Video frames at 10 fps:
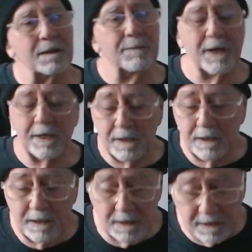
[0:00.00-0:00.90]
But
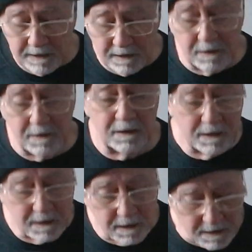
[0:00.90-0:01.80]

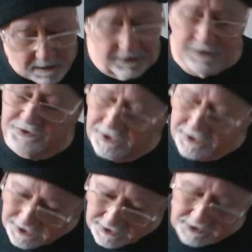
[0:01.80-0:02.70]
there's the
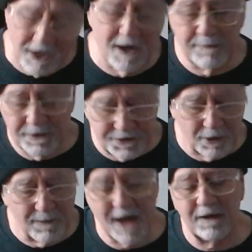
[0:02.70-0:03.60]
ta-tlum as you go
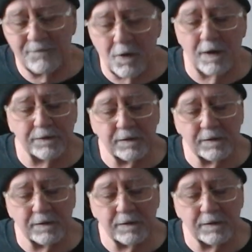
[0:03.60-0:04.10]
back and forth.